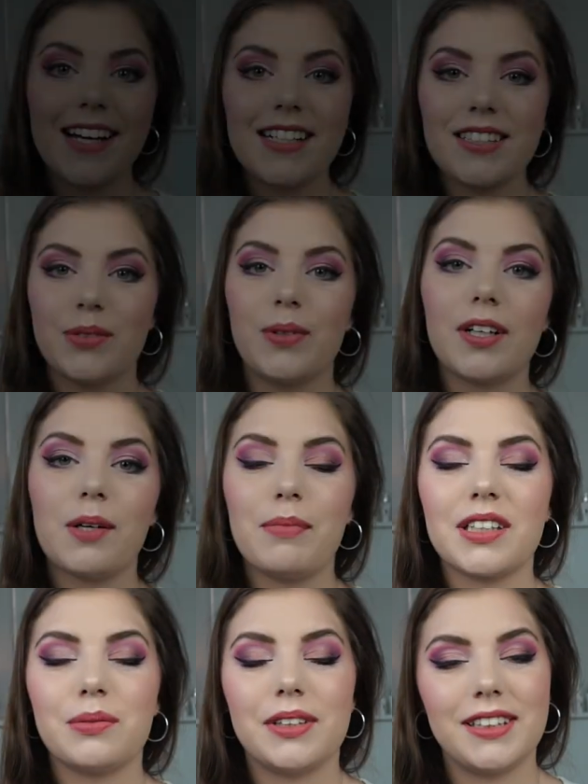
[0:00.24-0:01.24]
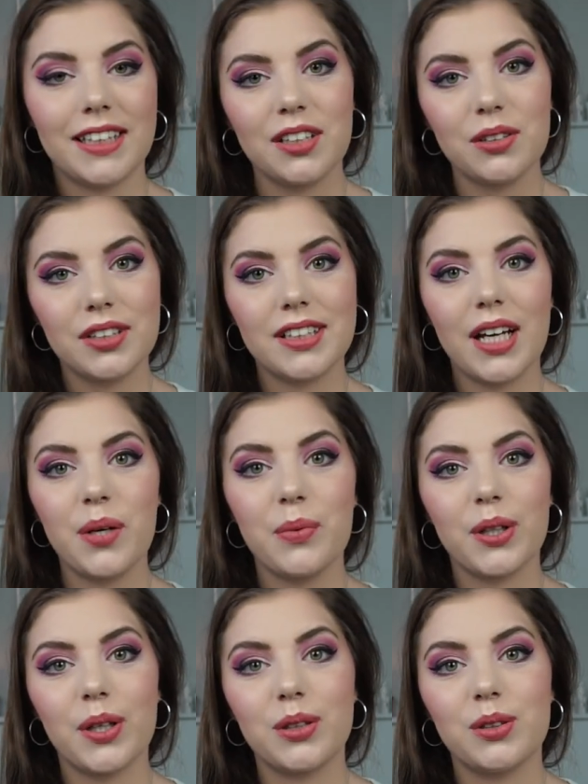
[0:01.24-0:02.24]
guys and welcome back to my channel. Today
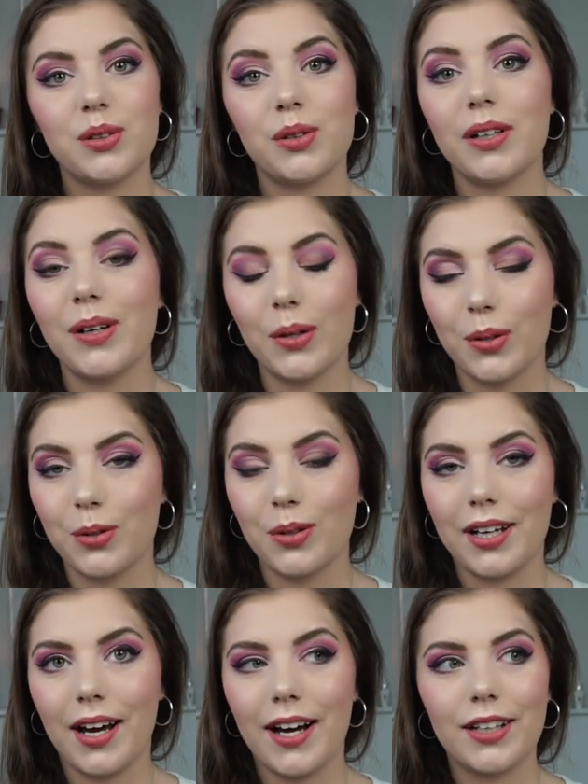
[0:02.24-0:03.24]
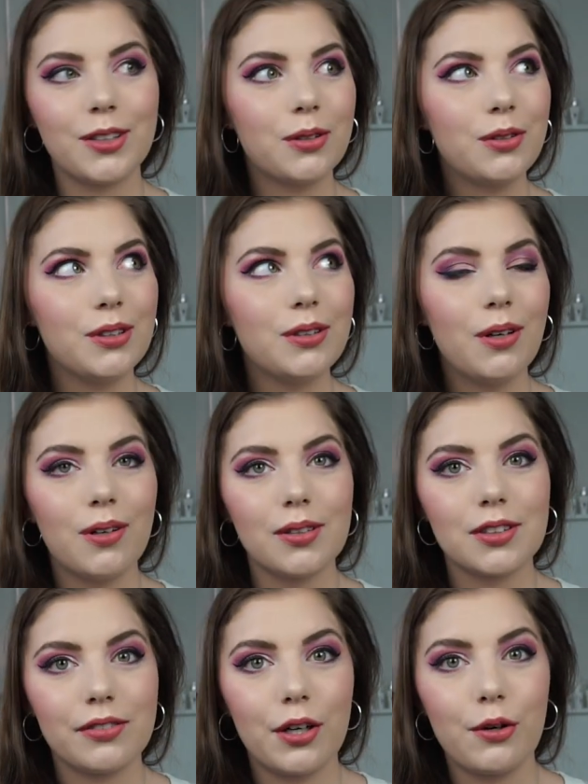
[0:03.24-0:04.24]
we're going to do a haul. I don't do
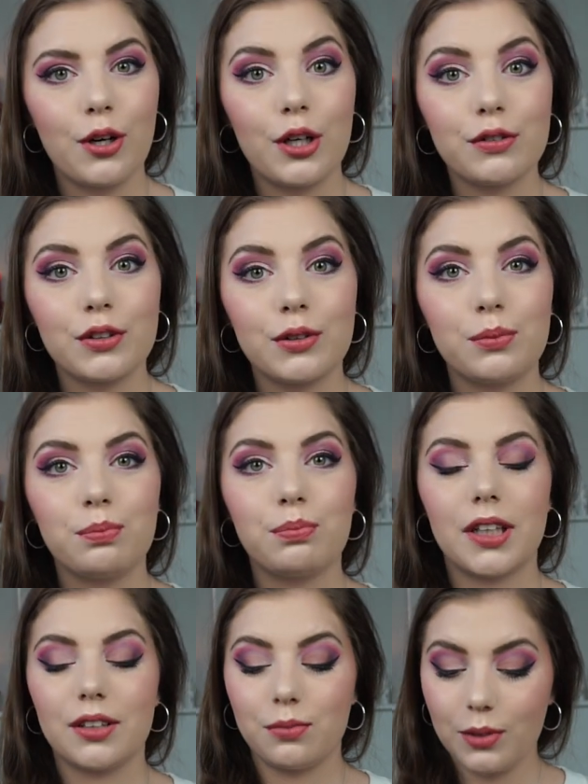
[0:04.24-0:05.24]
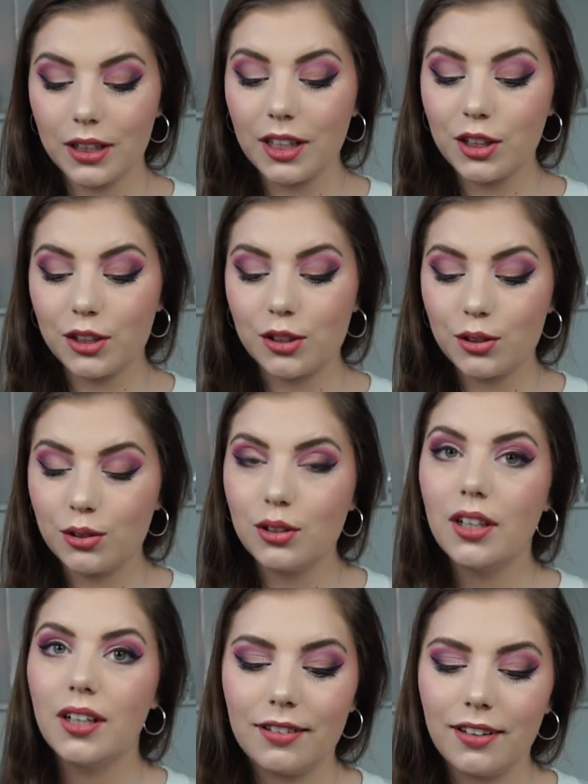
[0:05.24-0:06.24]
hauls very often but when I do
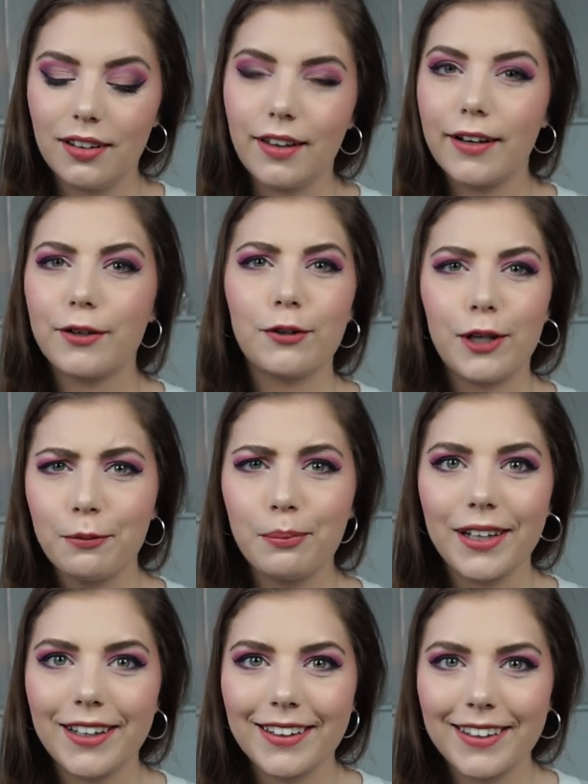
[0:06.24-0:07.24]
they're quite big.